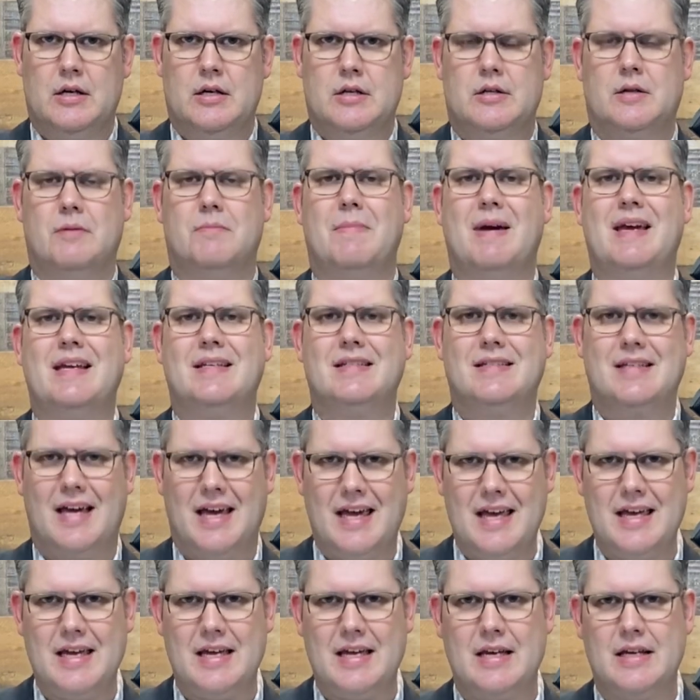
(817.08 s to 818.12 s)
to
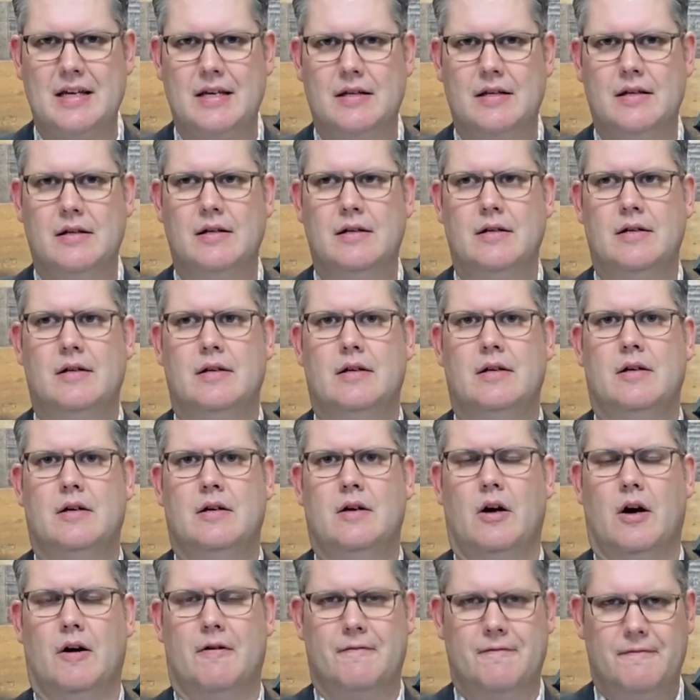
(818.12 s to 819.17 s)
maintain
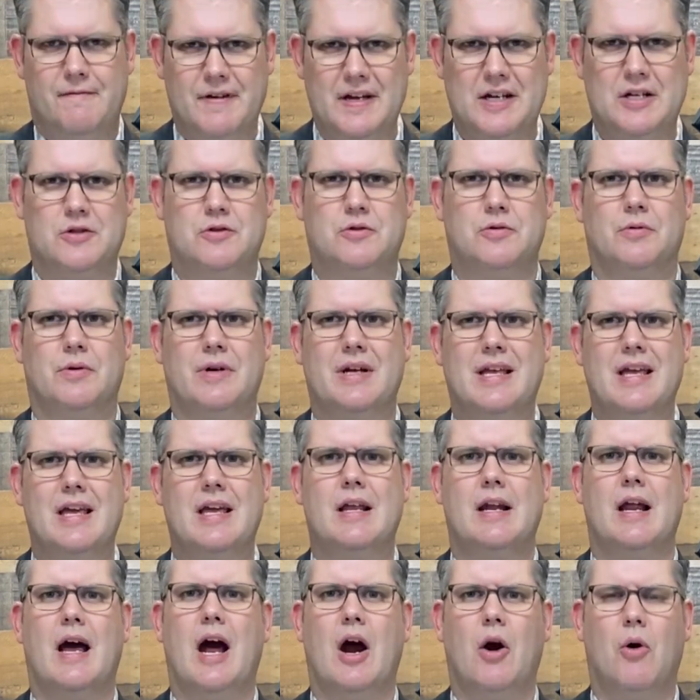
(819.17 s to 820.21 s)
a victory
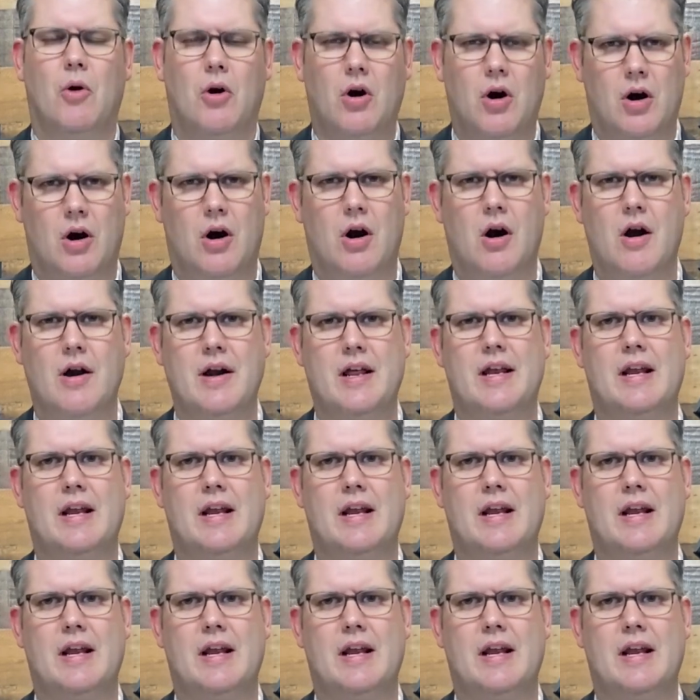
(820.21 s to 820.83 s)
in our heart,